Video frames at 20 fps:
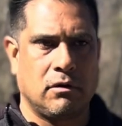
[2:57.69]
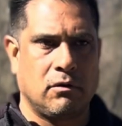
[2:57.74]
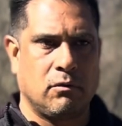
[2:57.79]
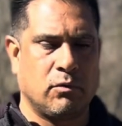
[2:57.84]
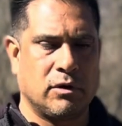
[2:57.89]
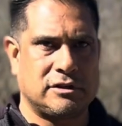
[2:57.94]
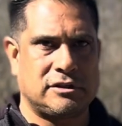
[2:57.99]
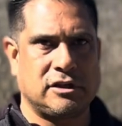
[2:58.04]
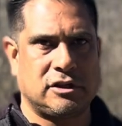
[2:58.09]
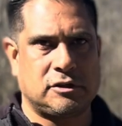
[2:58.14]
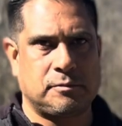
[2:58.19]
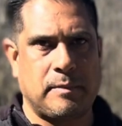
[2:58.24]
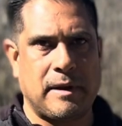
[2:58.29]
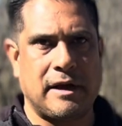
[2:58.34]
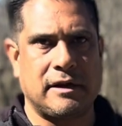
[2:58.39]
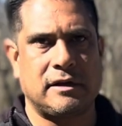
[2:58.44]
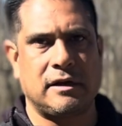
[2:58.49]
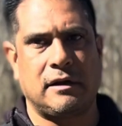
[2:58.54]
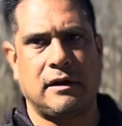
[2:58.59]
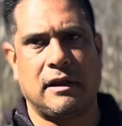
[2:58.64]
what's
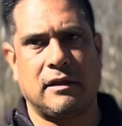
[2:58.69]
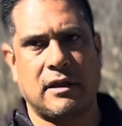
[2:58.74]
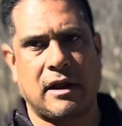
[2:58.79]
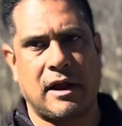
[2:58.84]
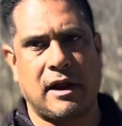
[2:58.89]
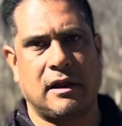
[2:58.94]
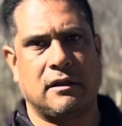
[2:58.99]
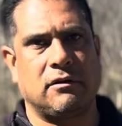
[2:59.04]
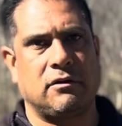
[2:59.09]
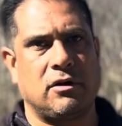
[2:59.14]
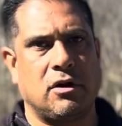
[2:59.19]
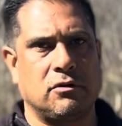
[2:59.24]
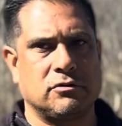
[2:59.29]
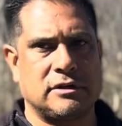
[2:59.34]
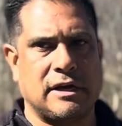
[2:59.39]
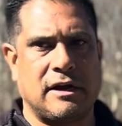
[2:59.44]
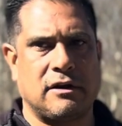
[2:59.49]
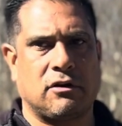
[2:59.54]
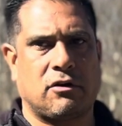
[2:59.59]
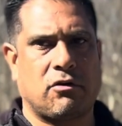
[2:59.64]
expected and the handler knows
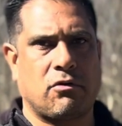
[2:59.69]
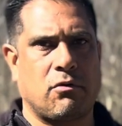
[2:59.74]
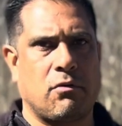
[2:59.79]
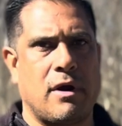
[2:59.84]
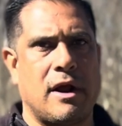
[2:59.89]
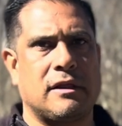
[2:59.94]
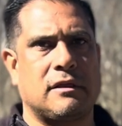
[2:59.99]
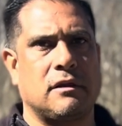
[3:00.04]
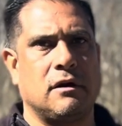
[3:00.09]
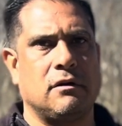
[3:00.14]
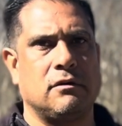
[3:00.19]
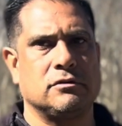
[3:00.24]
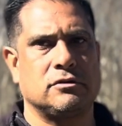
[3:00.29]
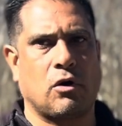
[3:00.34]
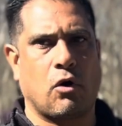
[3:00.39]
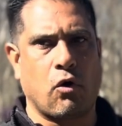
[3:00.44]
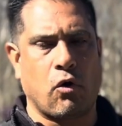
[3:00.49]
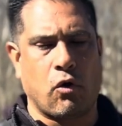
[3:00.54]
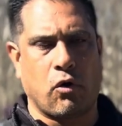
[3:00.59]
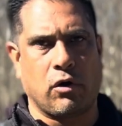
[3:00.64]
how to correct those
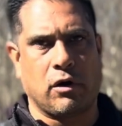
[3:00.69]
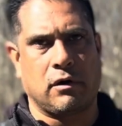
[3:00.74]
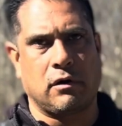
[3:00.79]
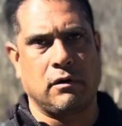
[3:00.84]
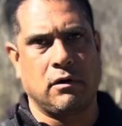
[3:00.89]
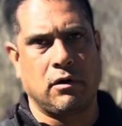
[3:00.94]
or